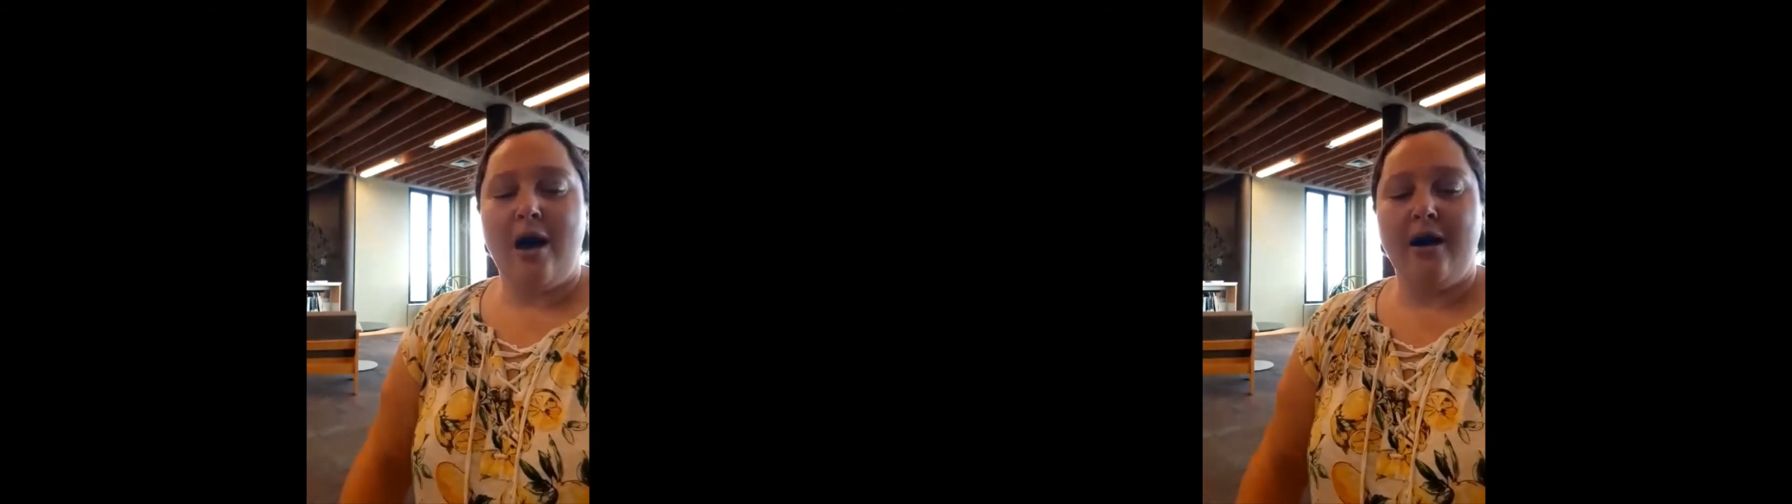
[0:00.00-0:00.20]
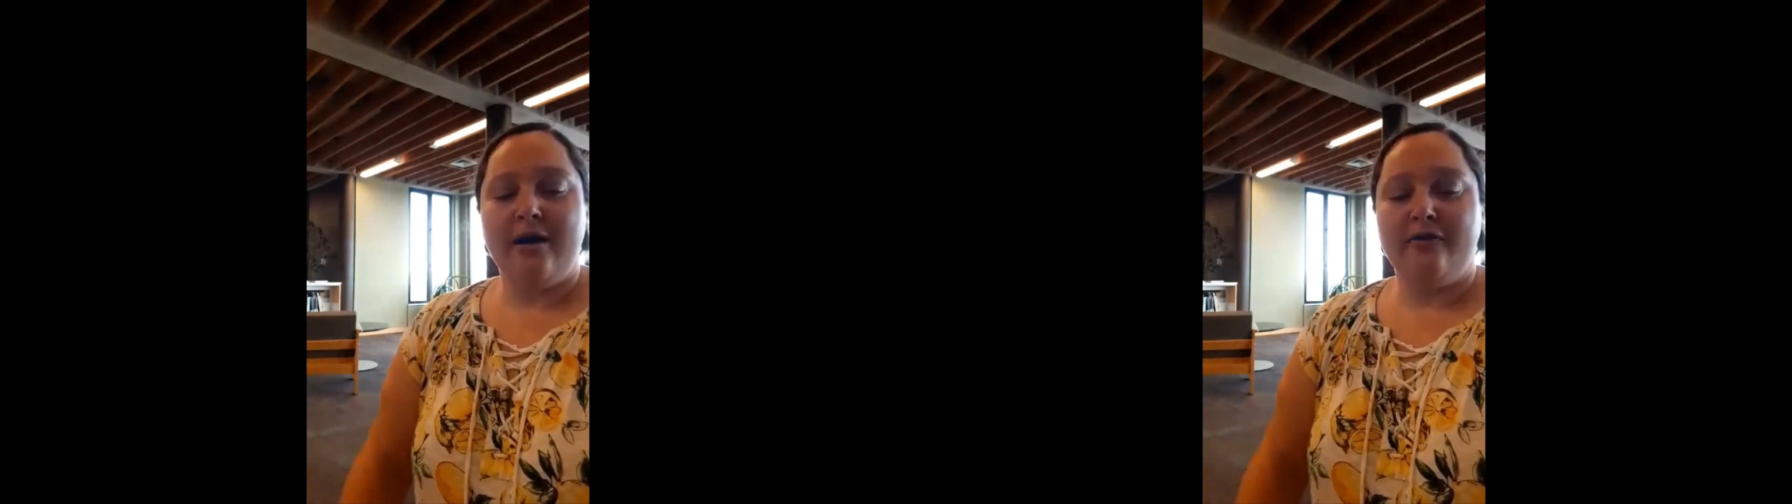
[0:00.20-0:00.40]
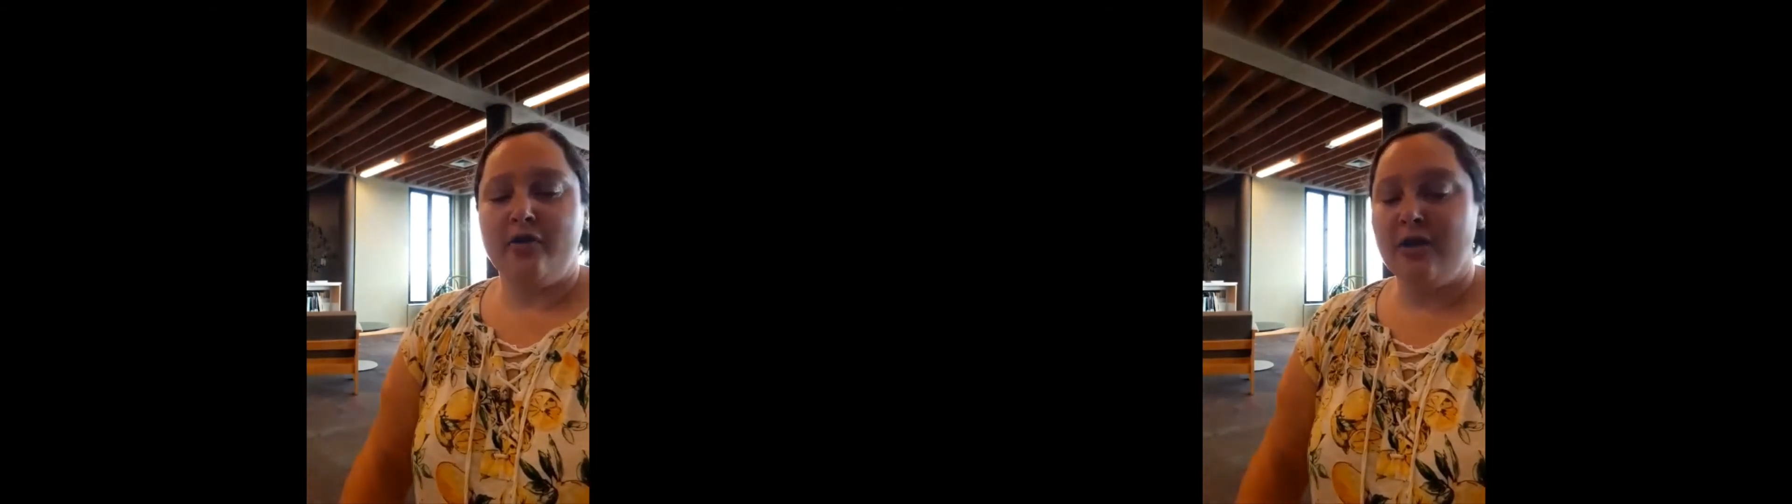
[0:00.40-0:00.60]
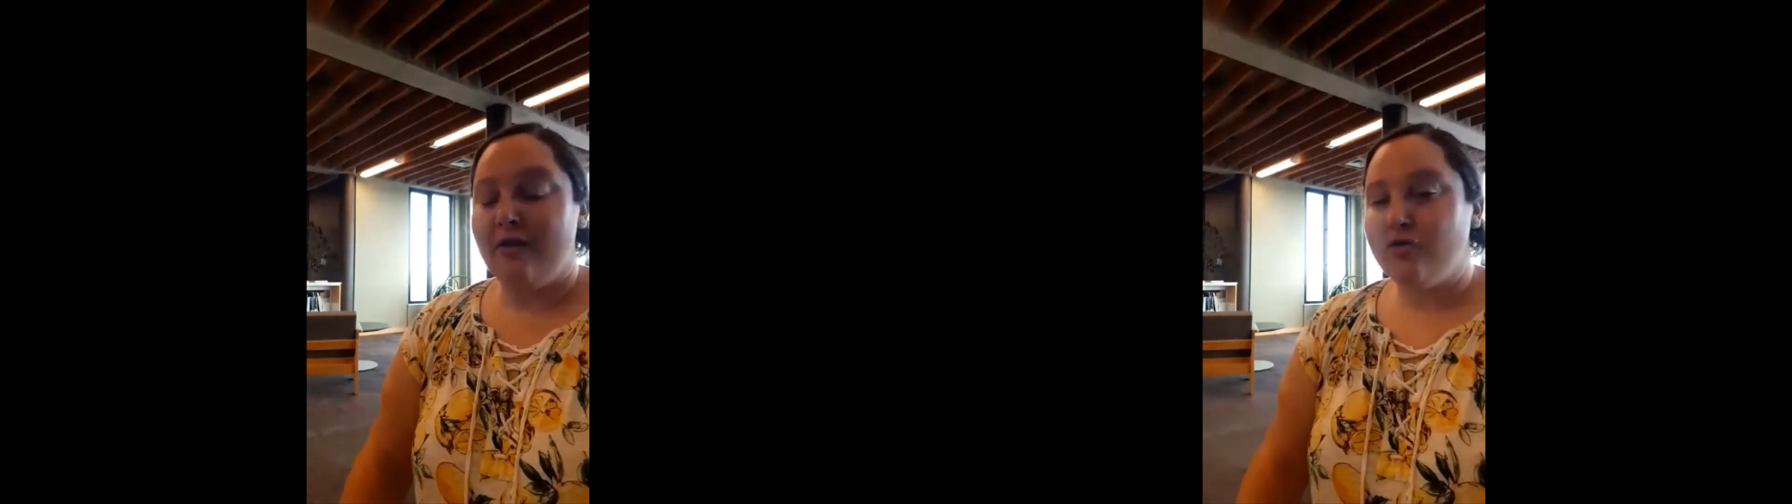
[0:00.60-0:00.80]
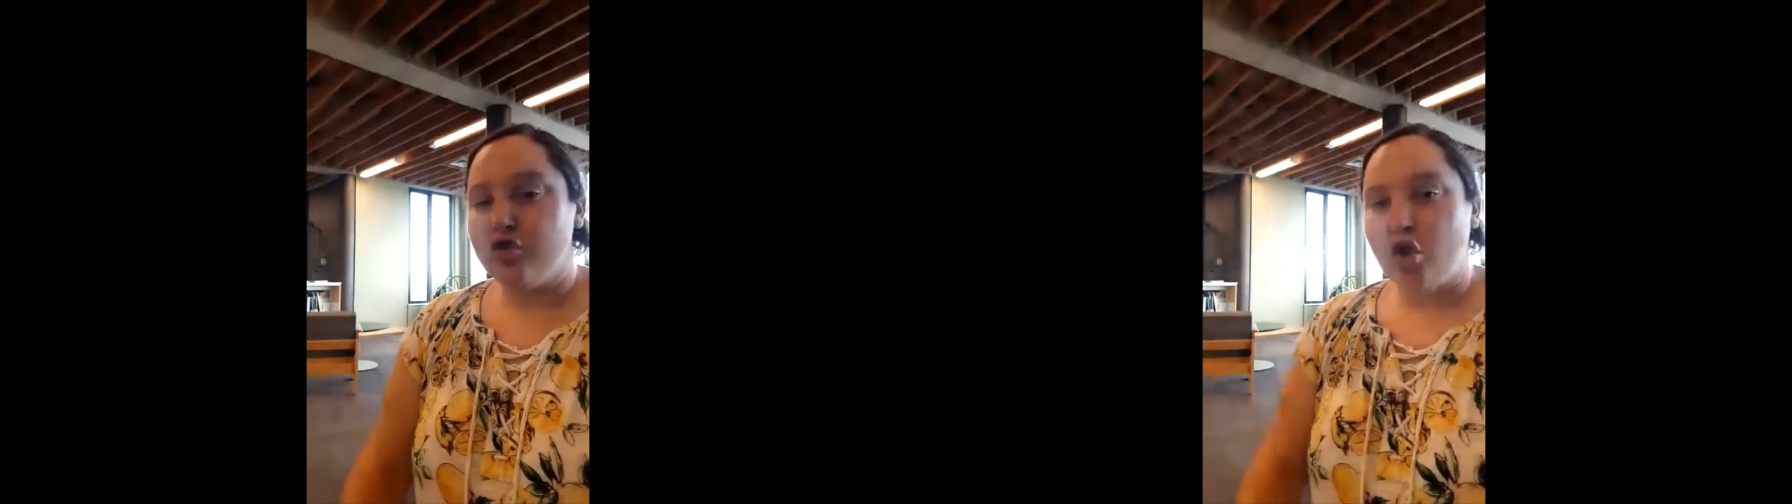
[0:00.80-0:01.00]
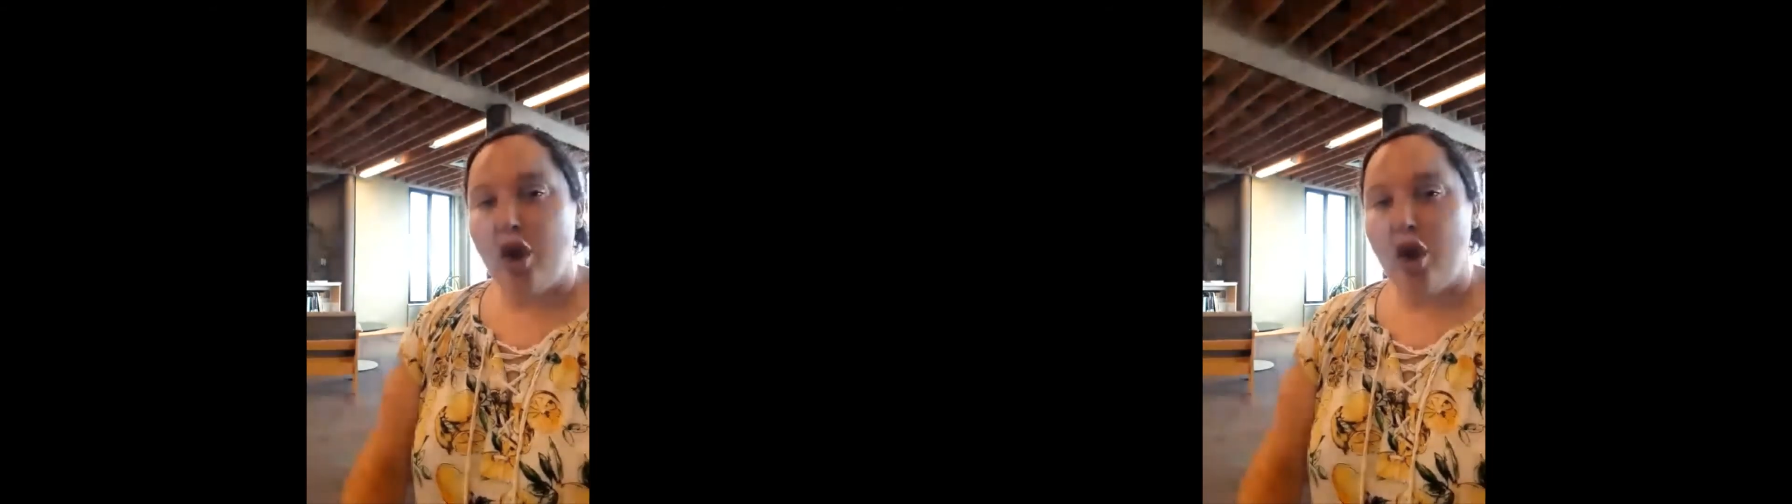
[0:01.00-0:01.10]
reading,